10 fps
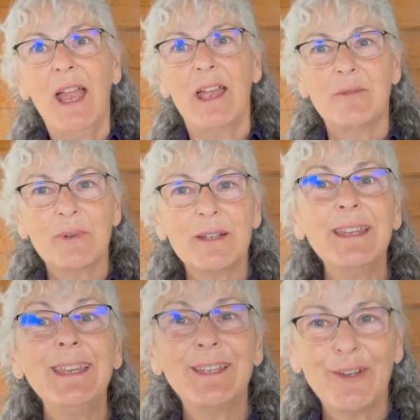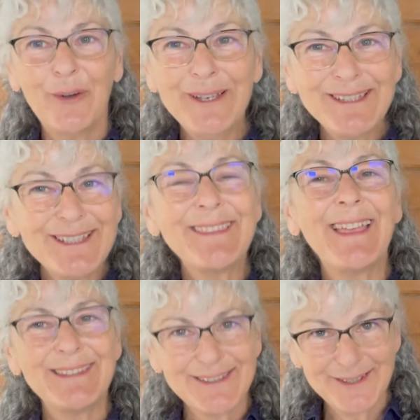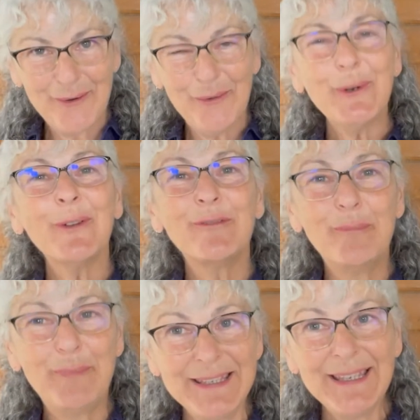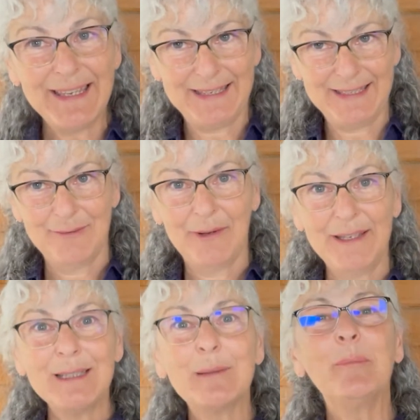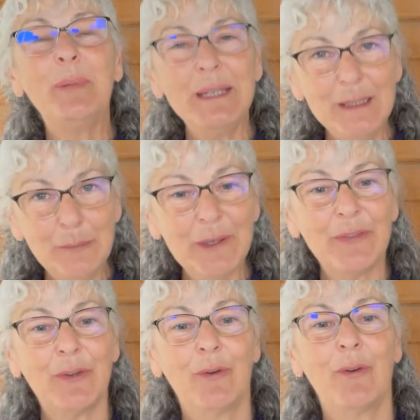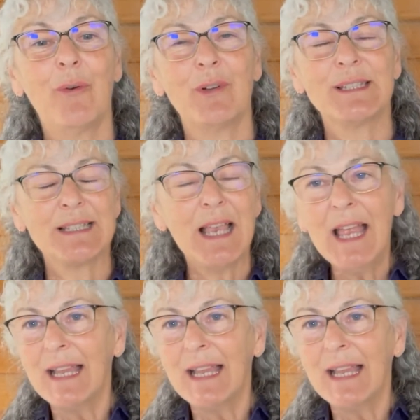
and really go into that zone of being, right? Be with your horse.